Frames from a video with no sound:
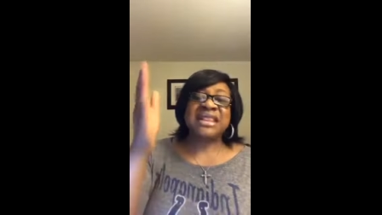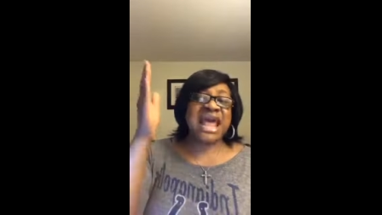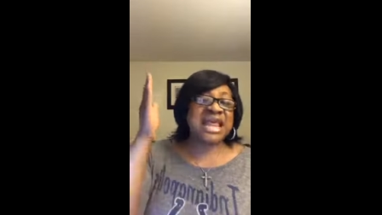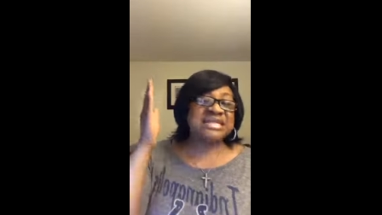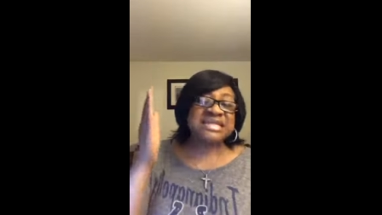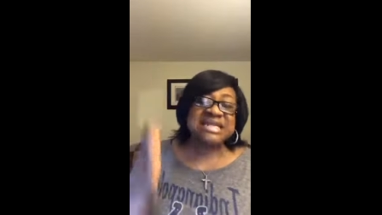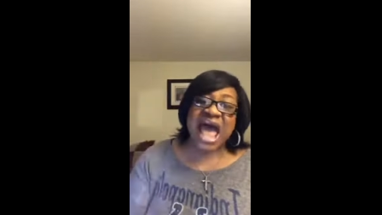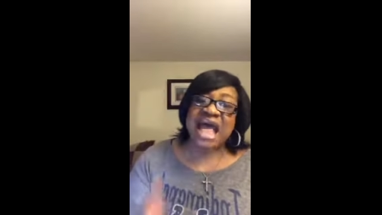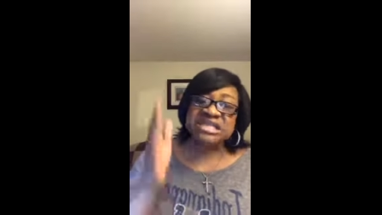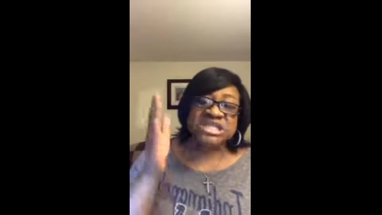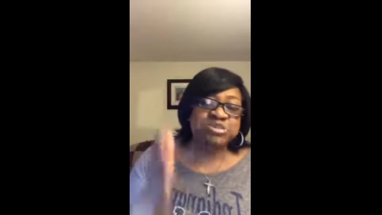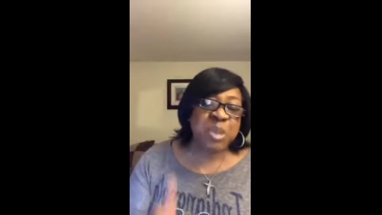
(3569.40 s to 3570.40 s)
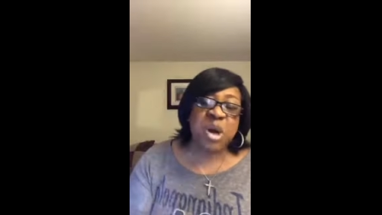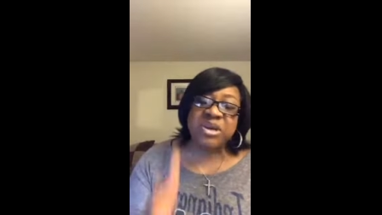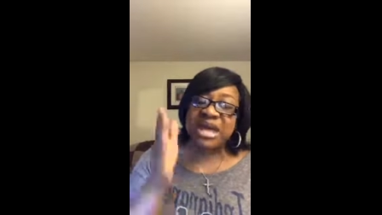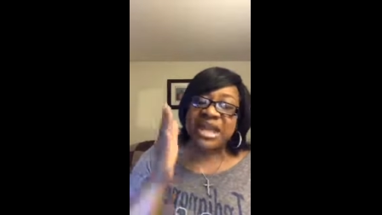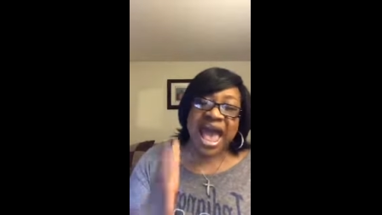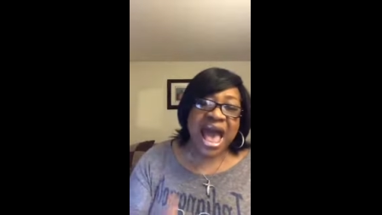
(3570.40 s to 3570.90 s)
that has not
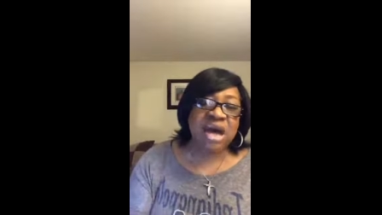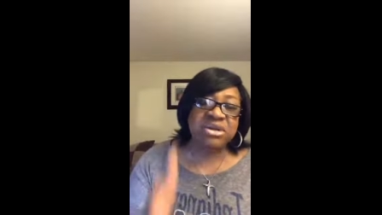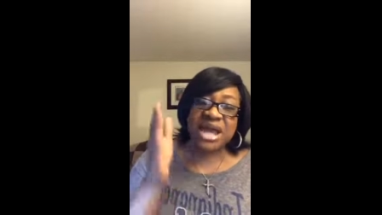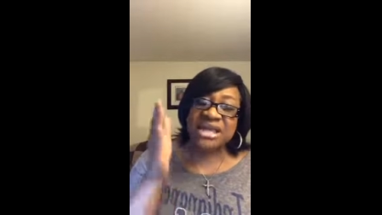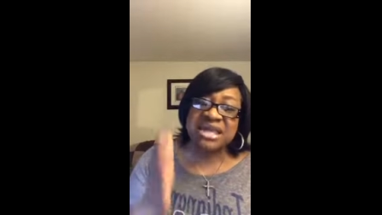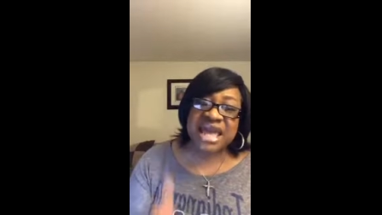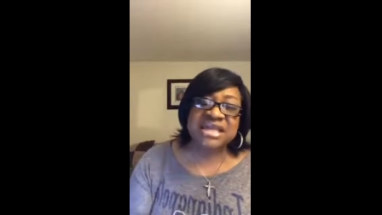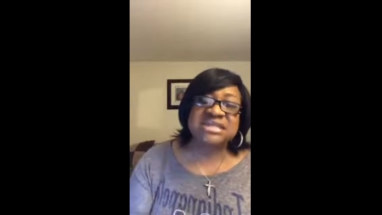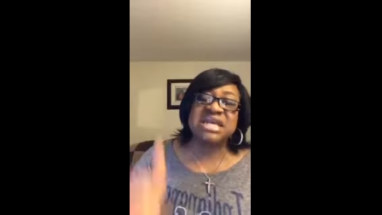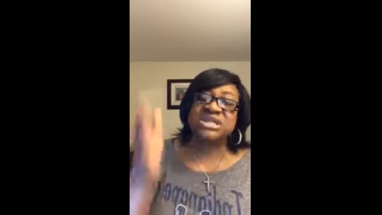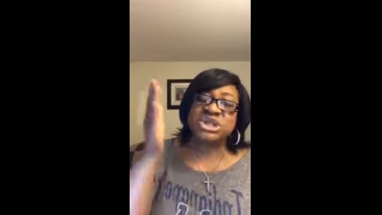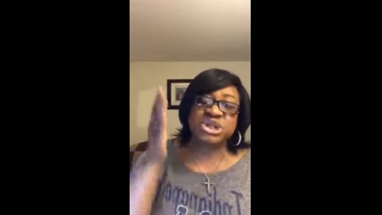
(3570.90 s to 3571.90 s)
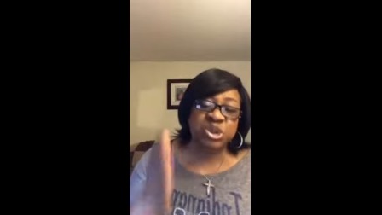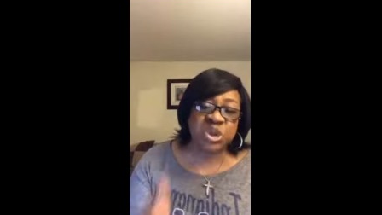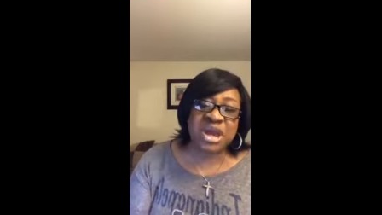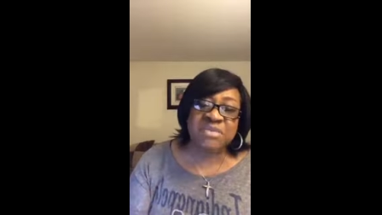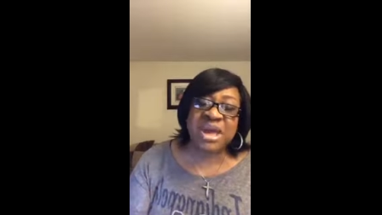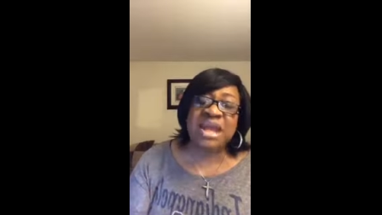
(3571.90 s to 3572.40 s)
spoken out against his
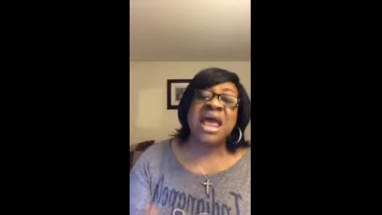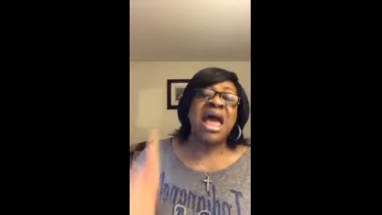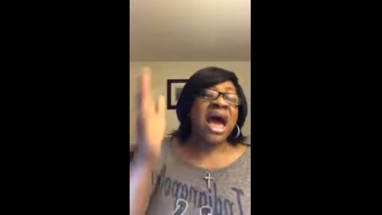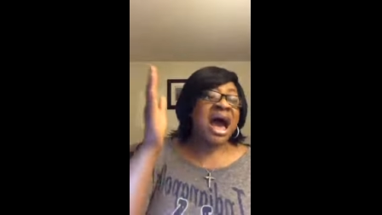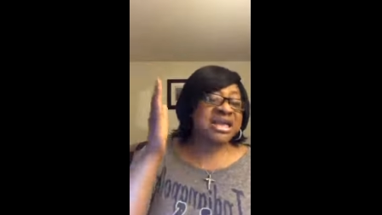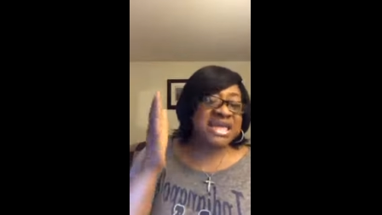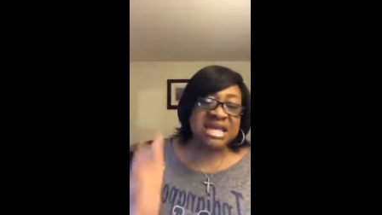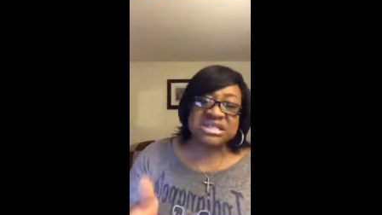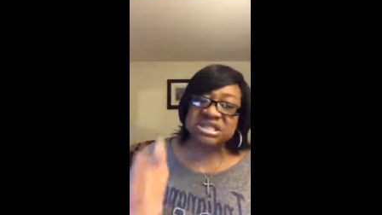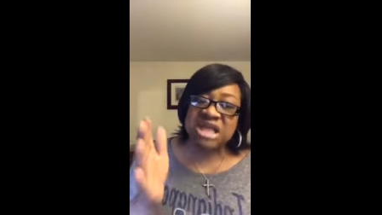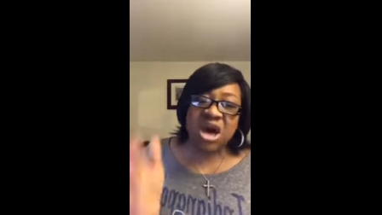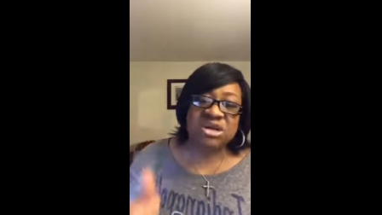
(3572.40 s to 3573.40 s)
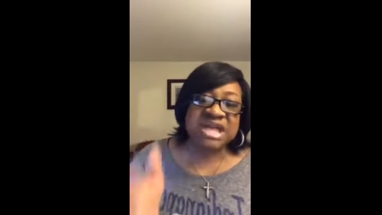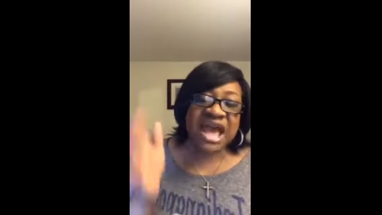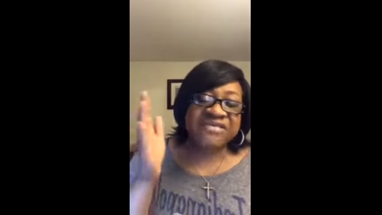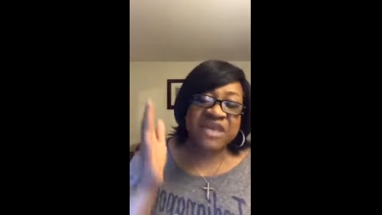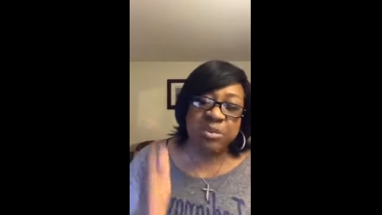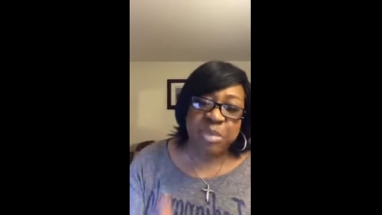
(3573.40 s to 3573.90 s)
treatment, against those
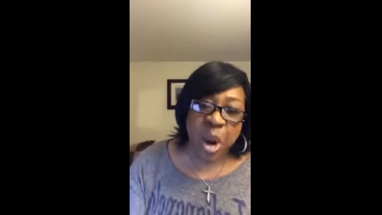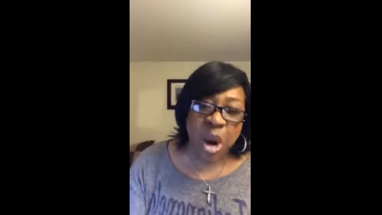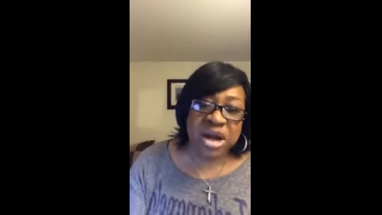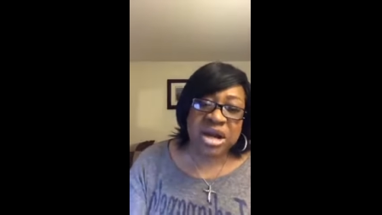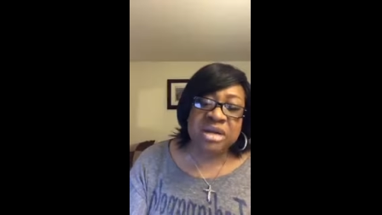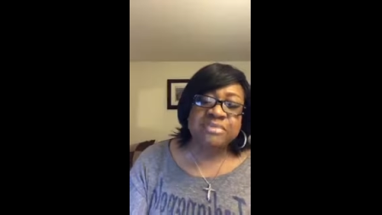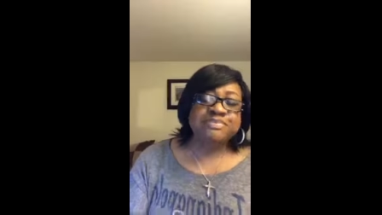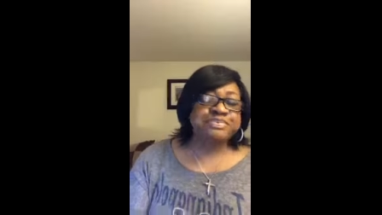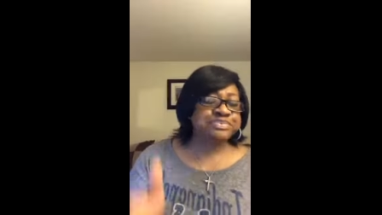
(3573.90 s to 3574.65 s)
at the border,